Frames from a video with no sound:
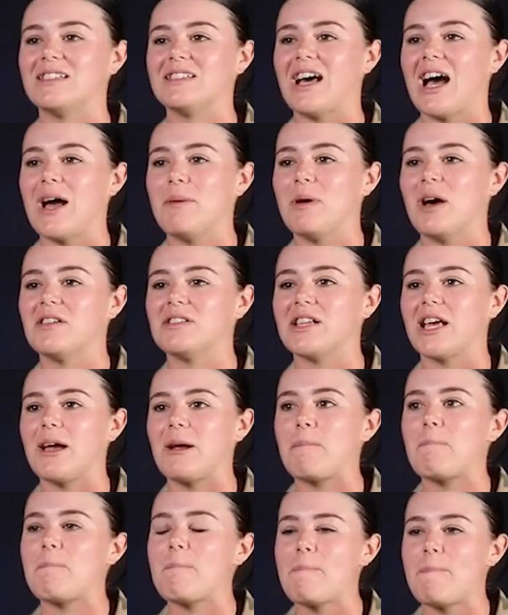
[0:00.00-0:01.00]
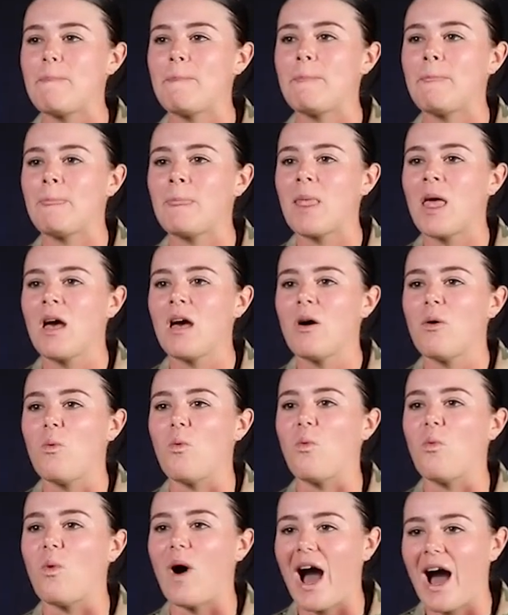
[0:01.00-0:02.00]
the time. I was like,
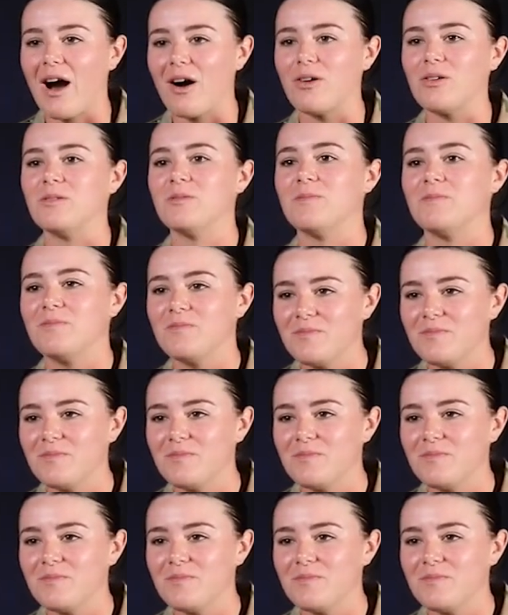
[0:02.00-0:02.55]
wow.